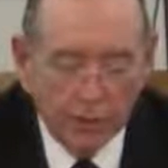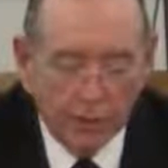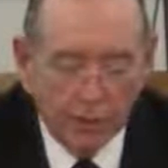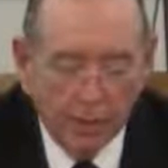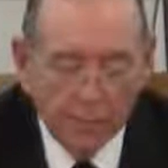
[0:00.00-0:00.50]

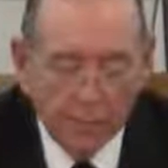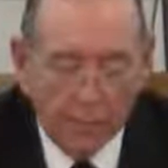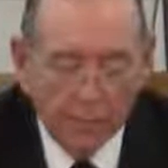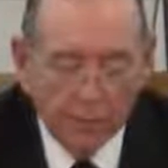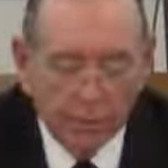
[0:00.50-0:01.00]
sometimes
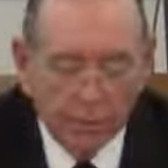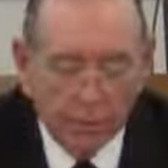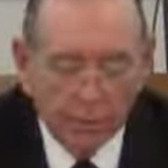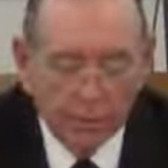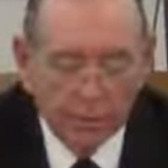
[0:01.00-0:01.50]
offer the
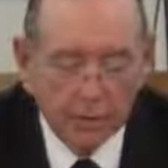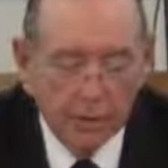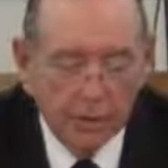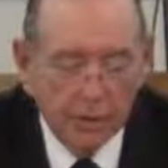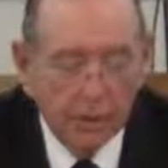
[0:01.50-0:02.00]
greatest
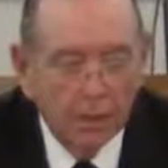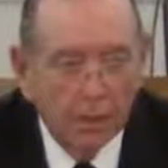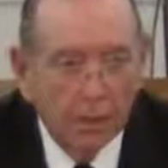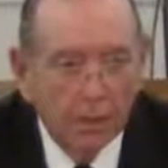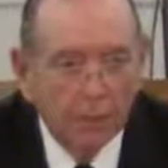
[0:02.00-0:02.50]

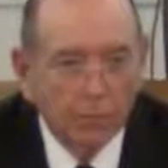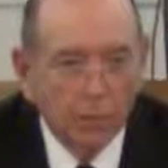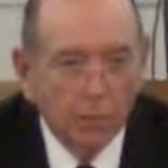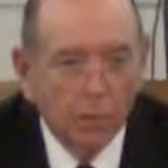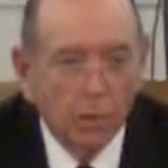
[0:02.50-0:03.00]

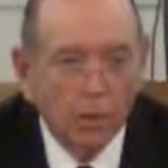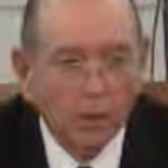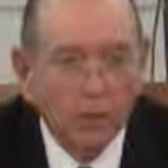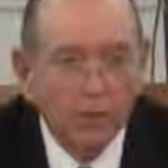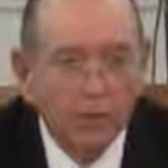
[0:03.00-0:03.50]
reward,
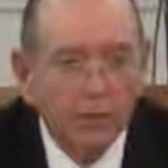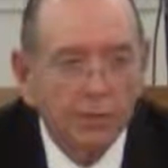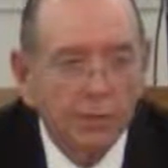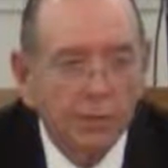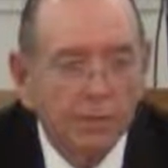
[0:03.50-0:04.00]
like
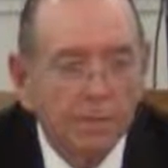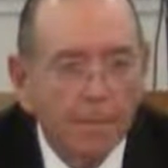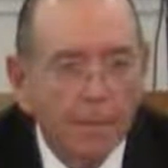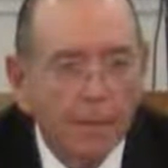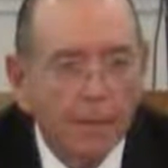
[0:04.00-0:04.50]
serving
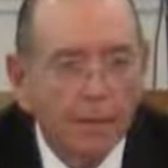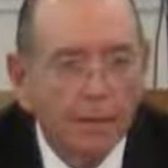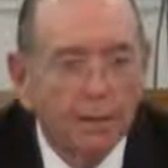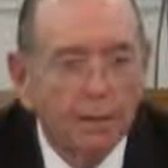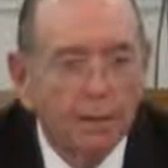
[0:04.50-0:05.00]

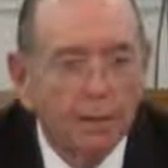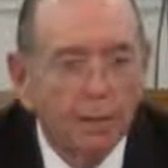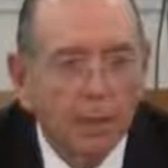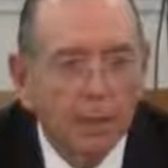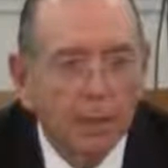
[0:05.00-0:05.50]

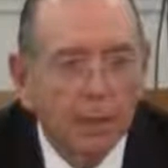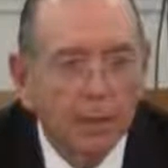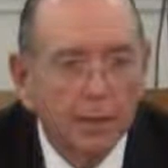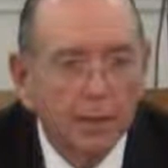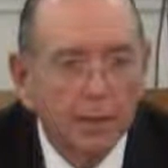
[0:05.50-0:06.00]
Almighty God,
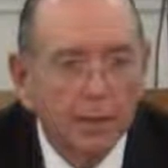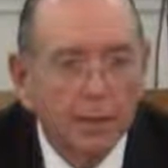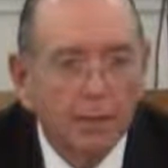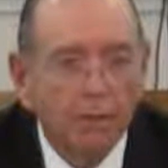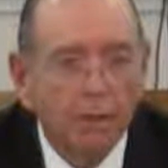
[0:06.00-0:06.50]

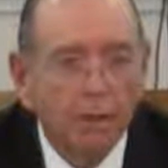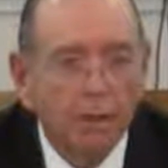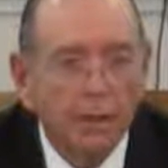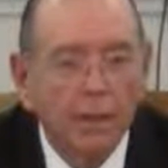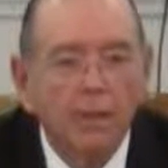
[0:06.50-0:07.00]
like
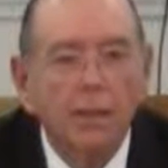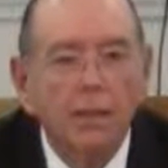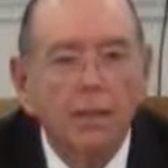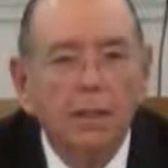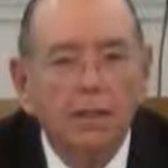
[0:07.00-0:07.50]
walking
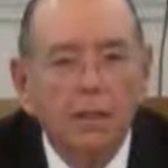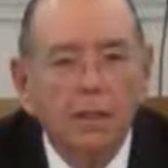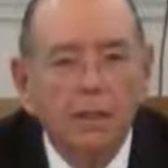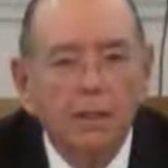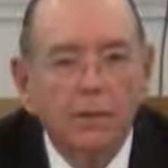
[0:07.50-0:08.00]

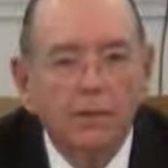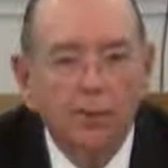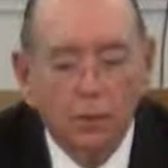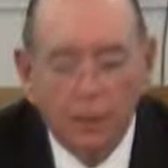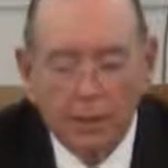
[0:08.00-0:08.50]
the
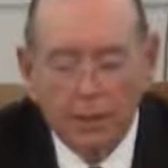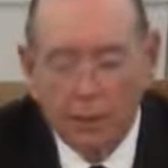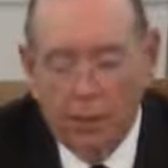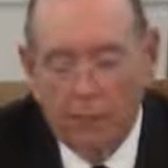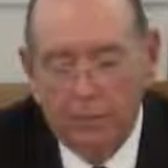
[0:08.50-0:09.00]
road less
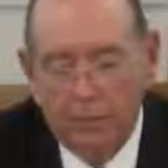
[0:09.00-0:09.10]
traveled.